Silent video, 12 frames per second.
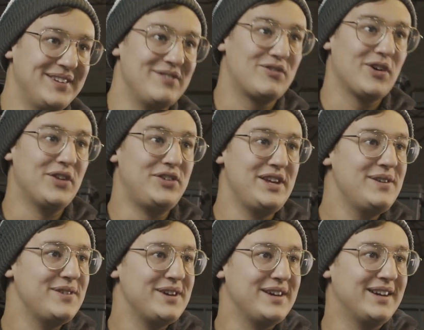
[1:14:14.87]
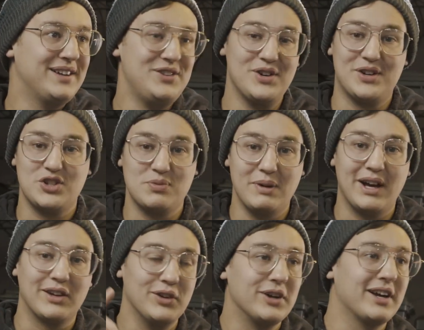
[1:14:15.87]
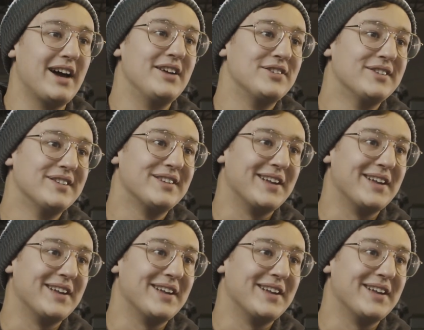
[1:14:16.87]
in front of the TV, and you could just be like, look, guys,